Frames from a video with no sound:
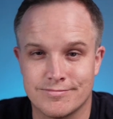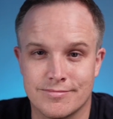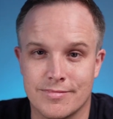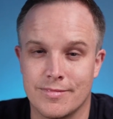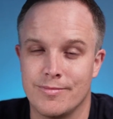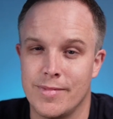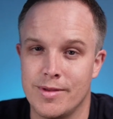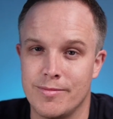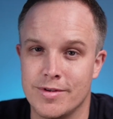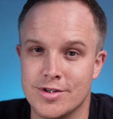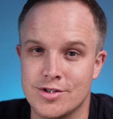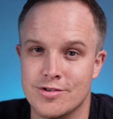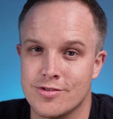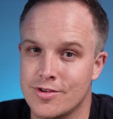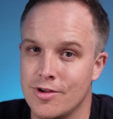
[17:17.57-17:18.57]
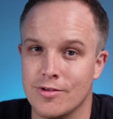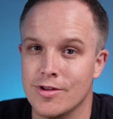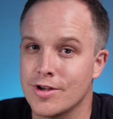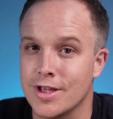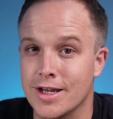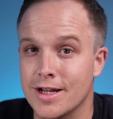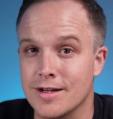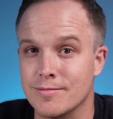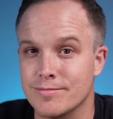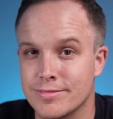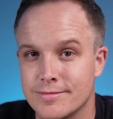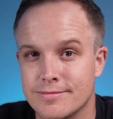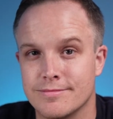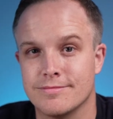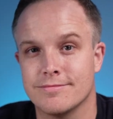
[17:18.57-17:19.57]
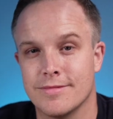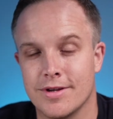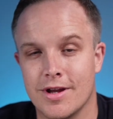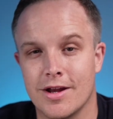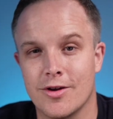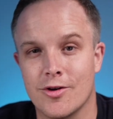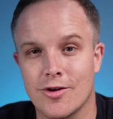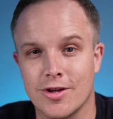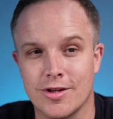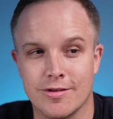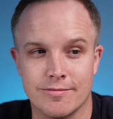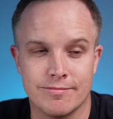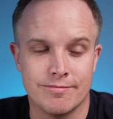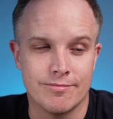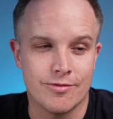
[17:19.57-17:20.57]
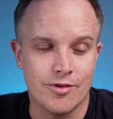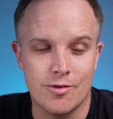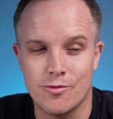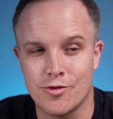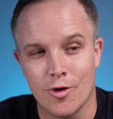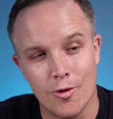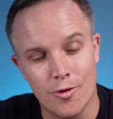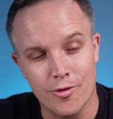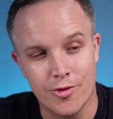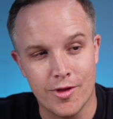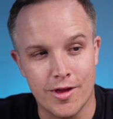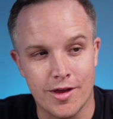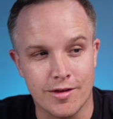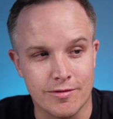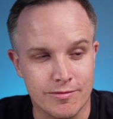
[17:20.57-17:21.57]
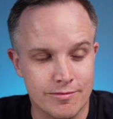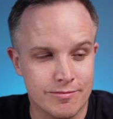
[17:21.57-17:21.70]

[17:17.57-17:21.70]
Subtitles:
maybe you should just go look it up, not argue. So it was a whole thing.